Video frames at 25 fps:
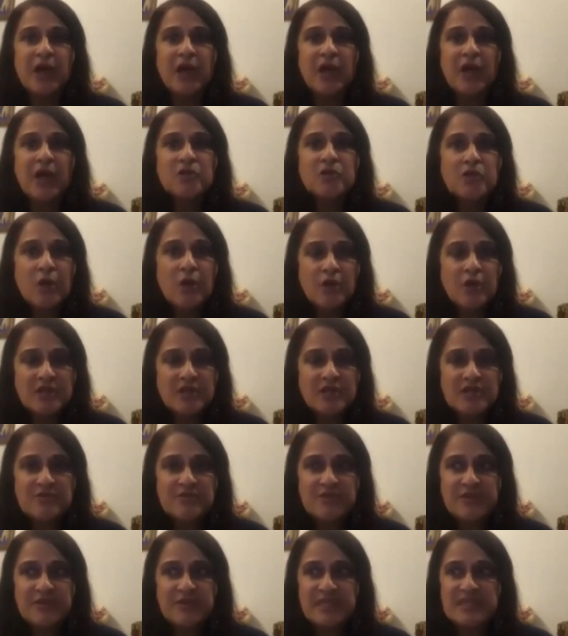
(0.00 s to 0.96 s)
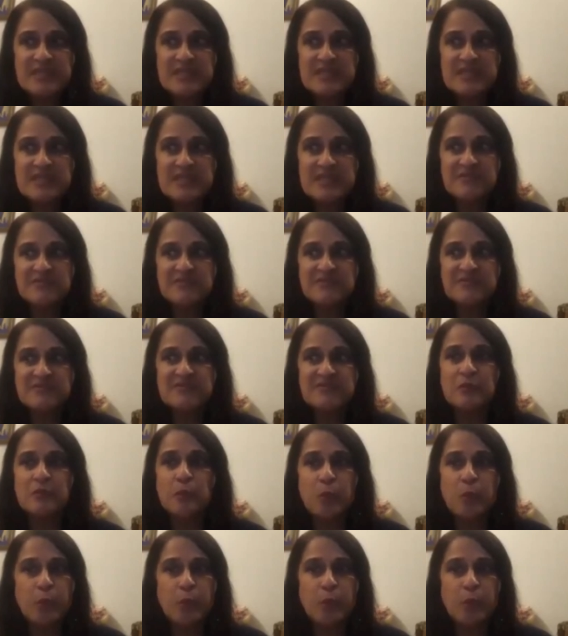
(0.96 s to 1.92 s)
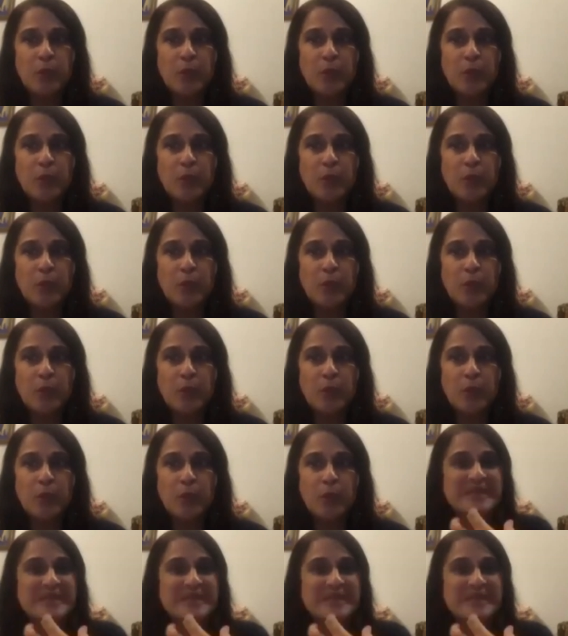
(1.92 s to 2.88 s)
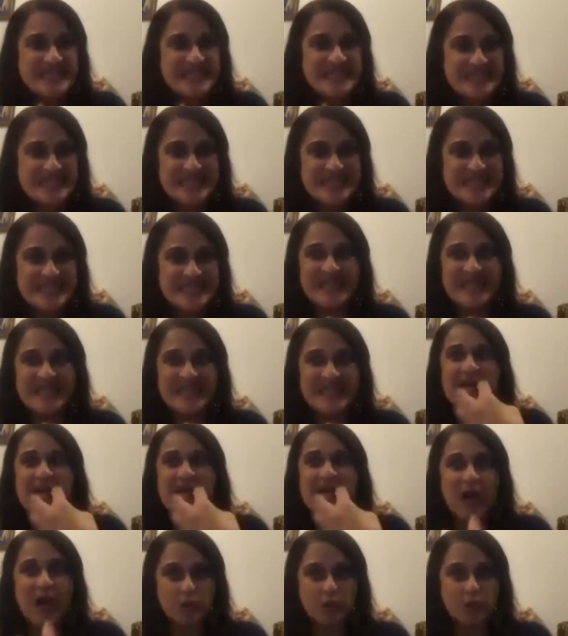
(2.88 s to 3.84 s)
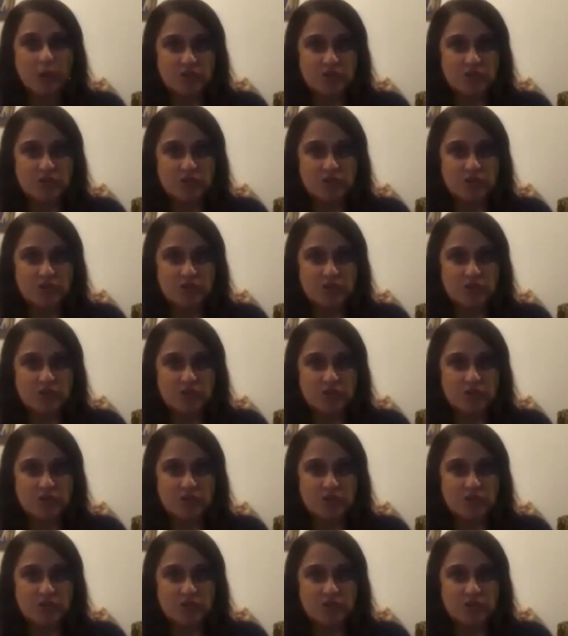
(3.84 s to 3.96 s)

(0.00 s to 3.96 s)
non-invasive way from the inside out